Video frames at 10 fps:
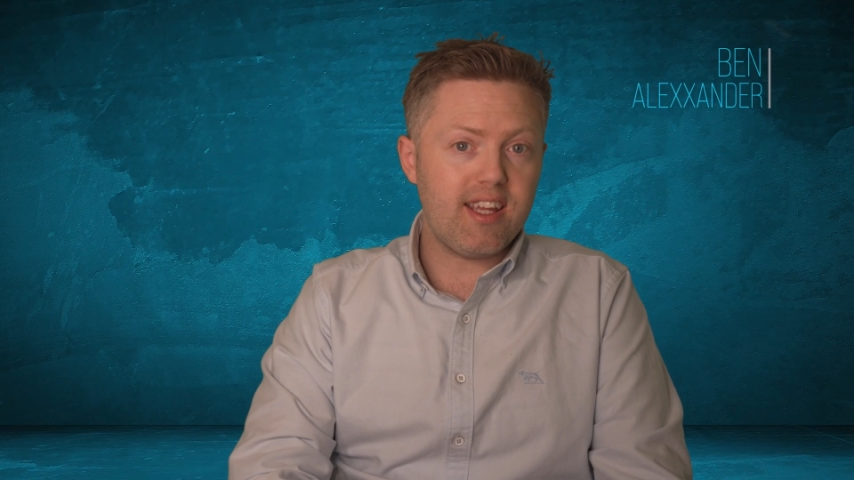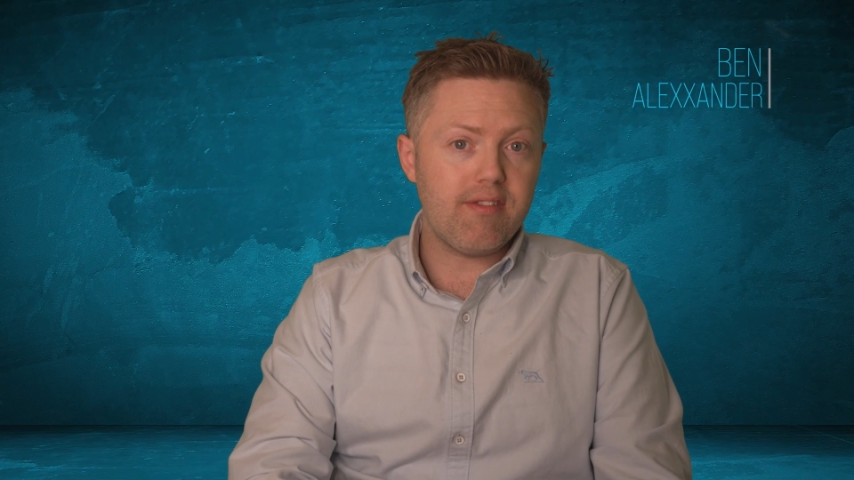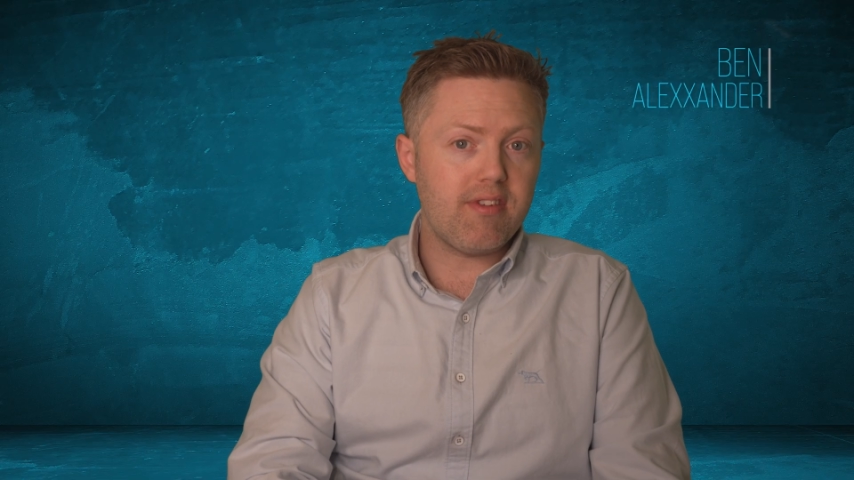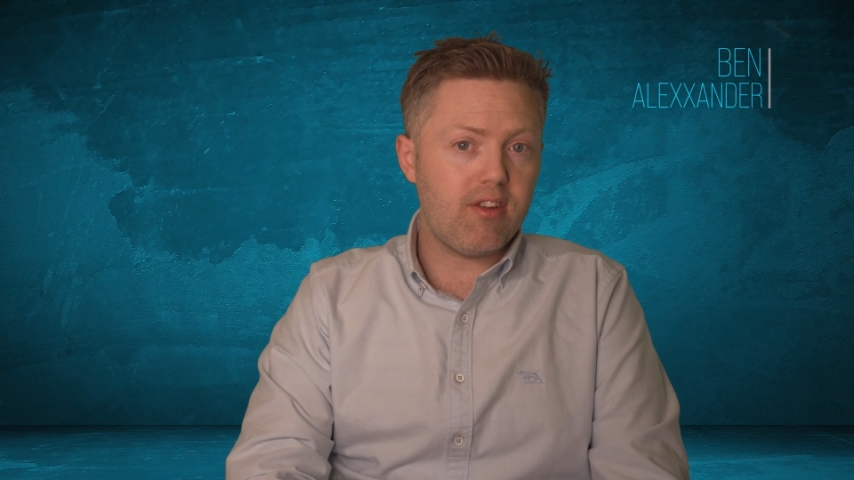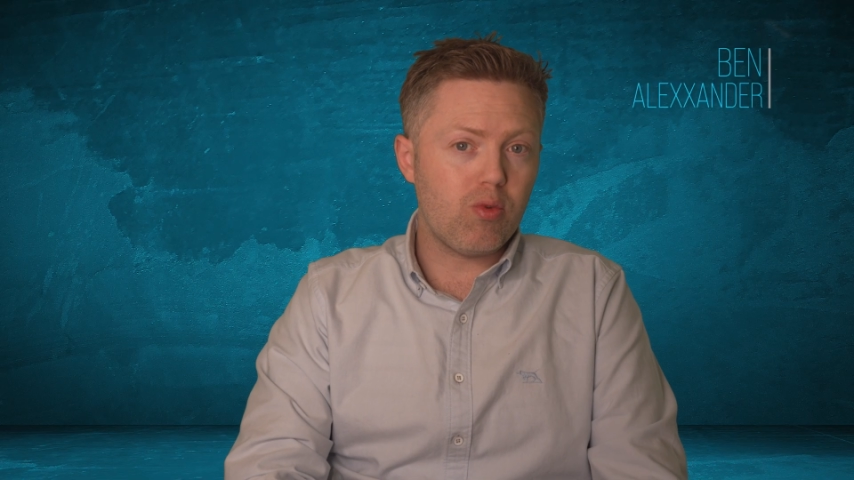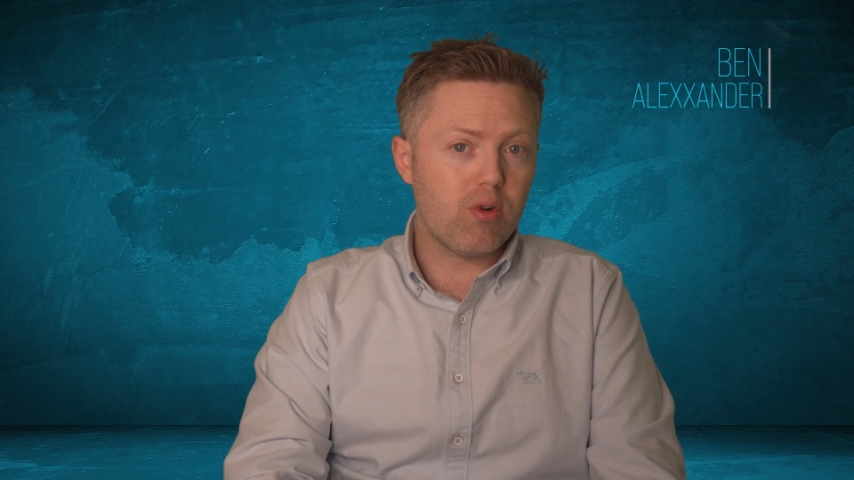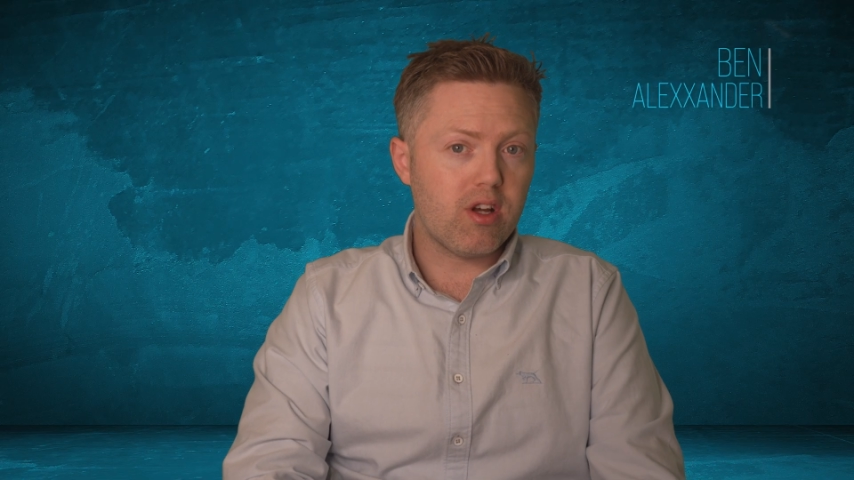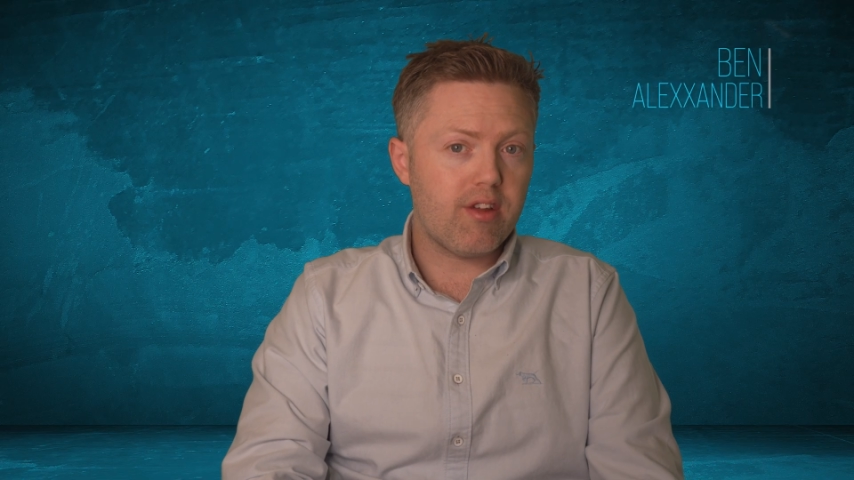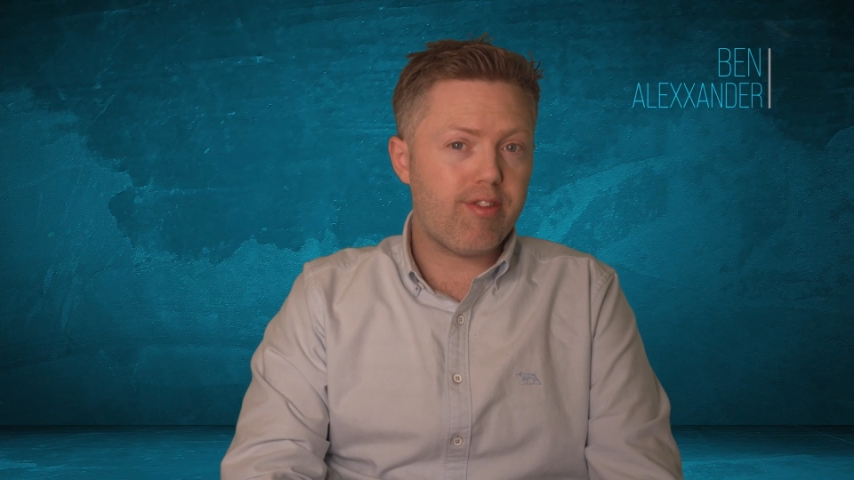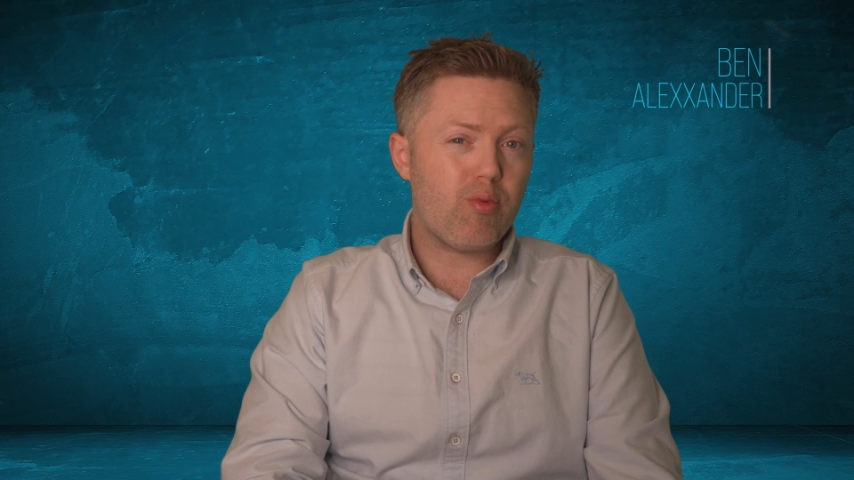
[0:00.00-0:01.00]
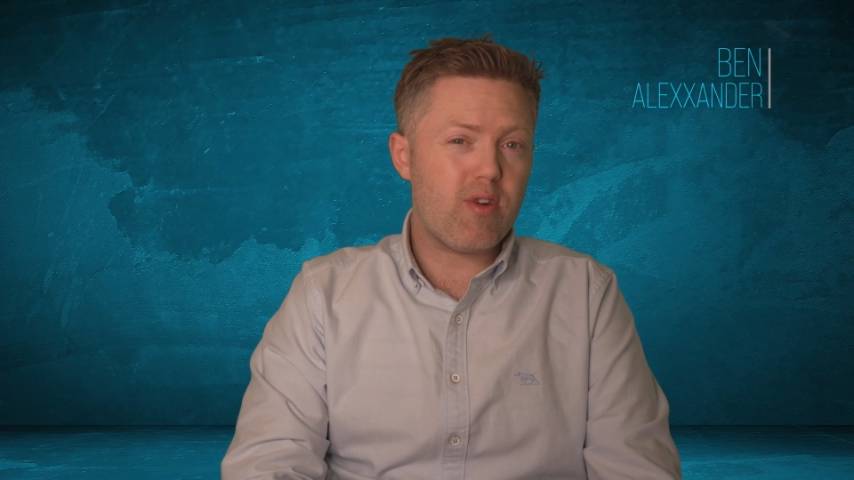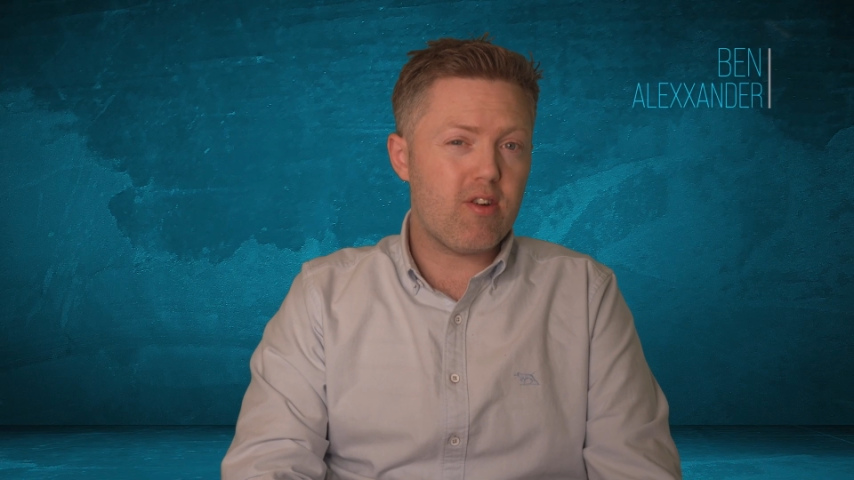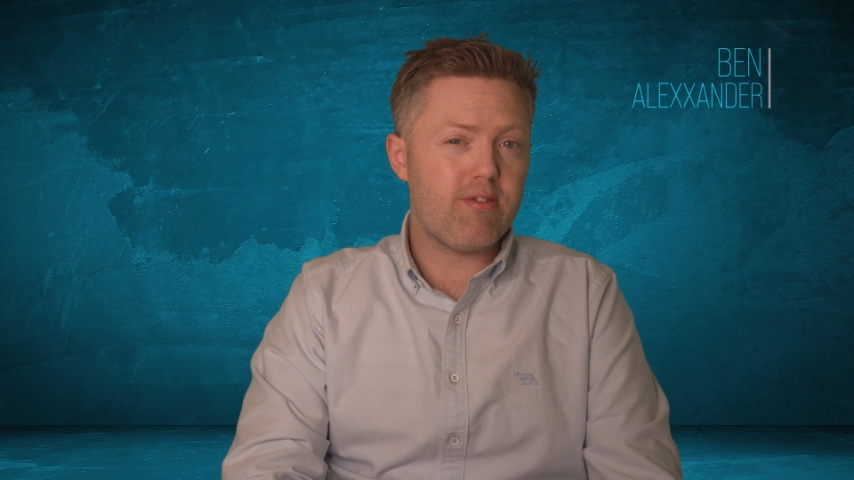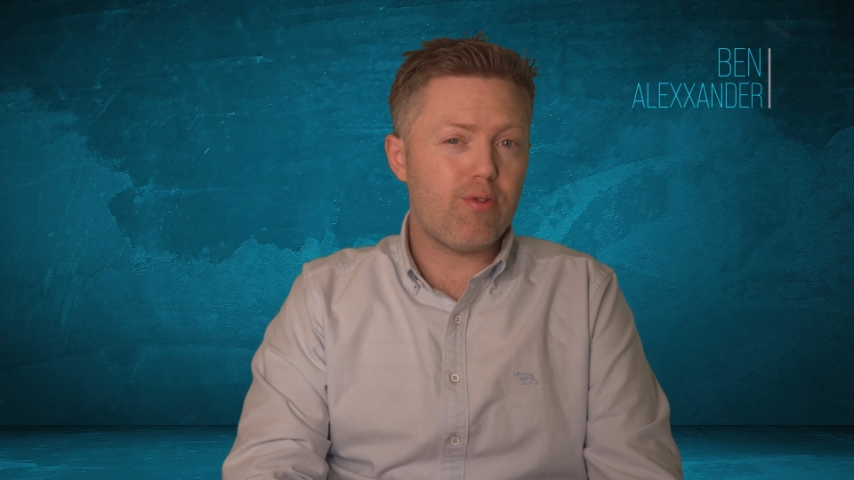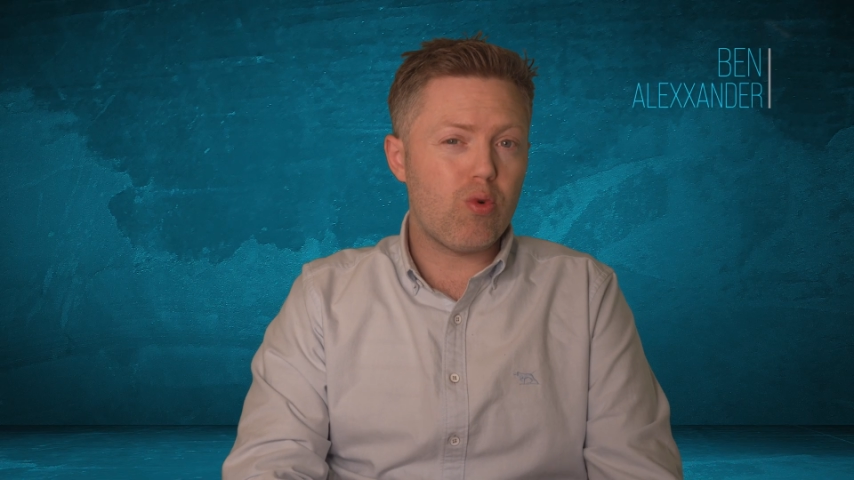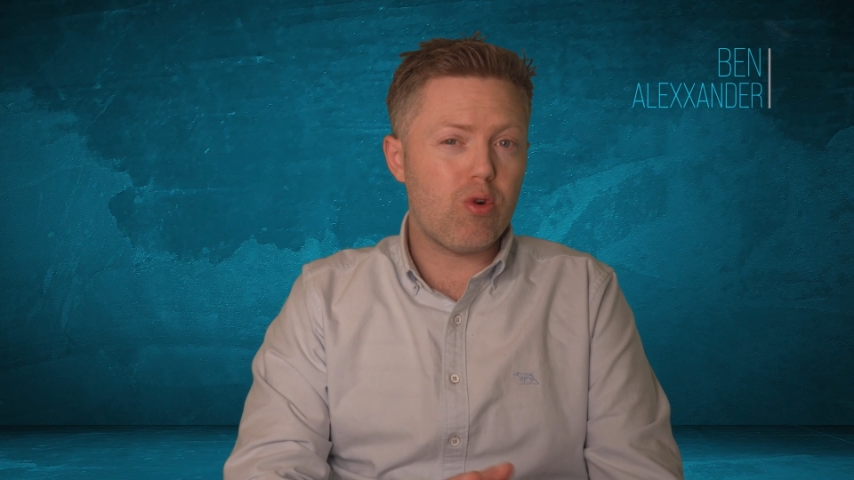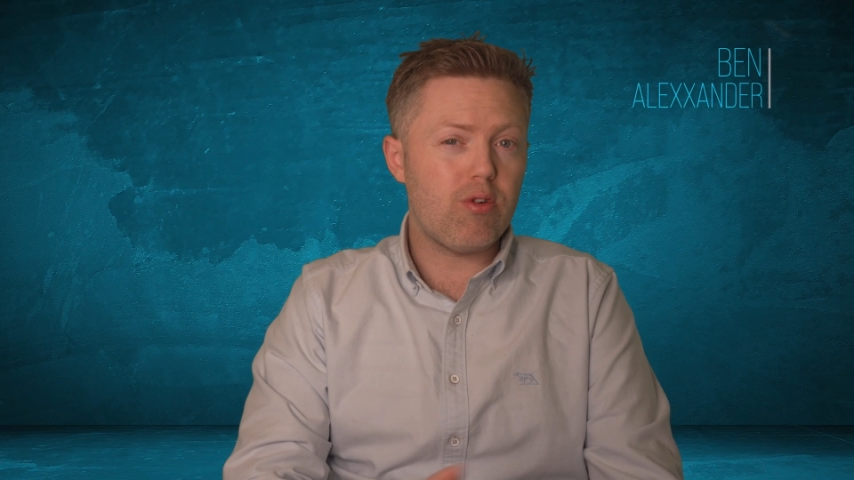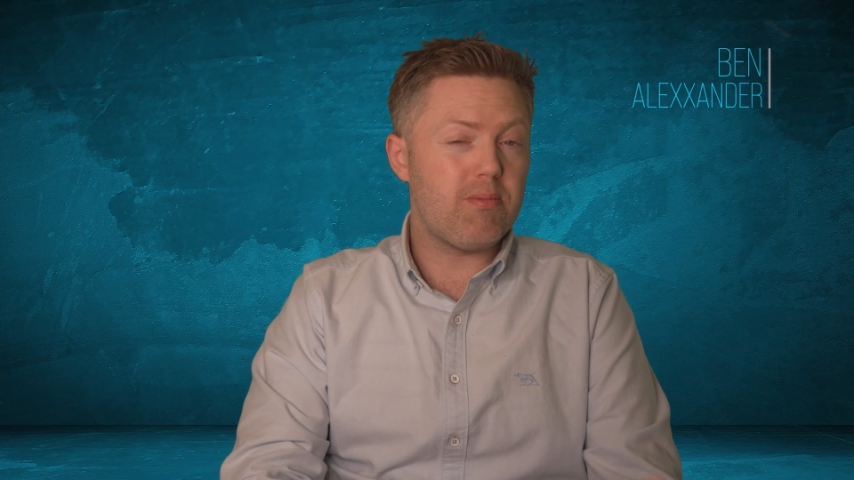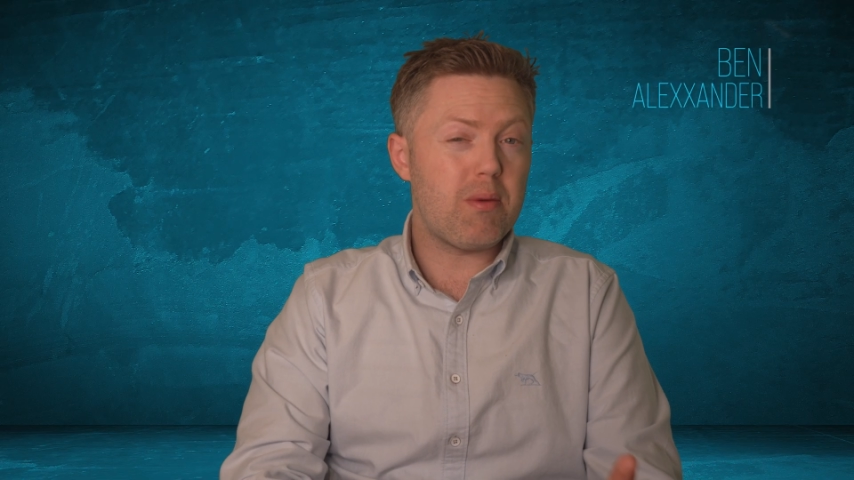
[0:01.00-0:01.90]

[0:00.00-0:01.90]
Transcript: EVs were 3 or 4,